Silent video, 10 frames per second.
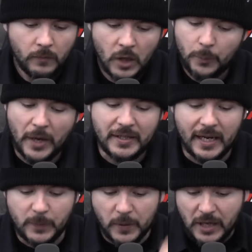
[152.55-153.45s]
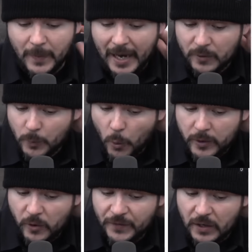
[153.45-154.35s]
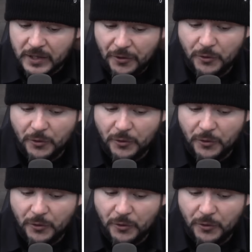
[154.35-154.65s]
A breaking expose by Honest Reporting reveals that